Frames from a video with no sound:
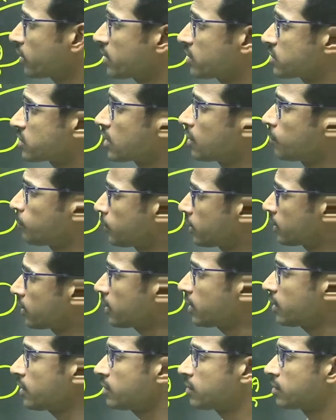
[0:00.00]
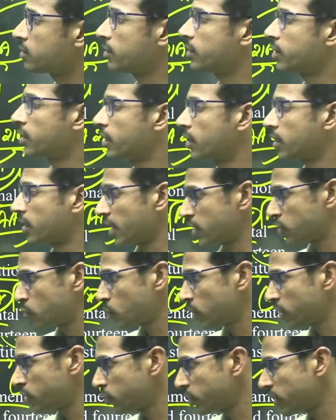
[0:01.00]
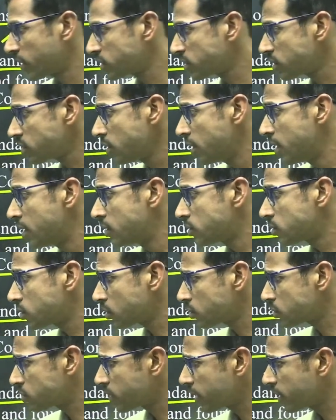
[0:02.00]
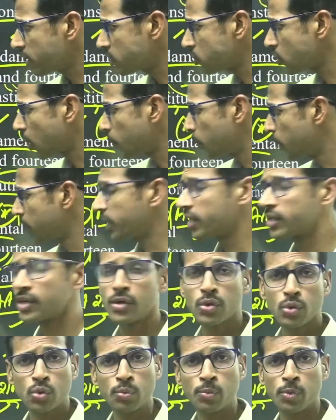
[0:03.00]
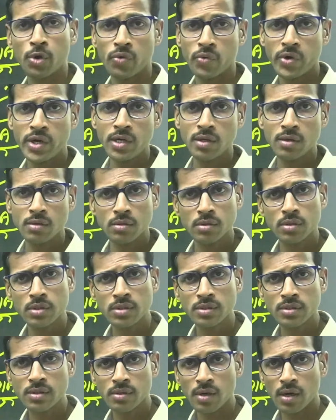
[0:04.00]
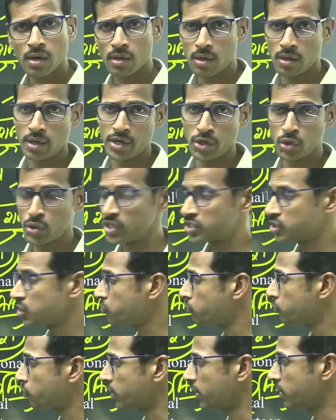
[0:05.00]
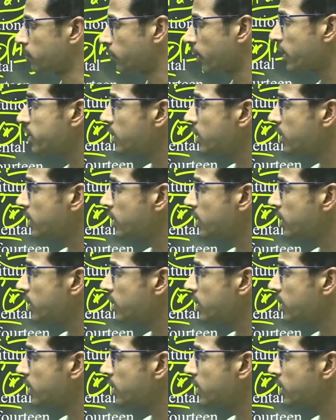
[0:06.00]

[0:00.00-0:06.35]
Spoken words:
is completely right to education. So state is obligated to provide this education free, right?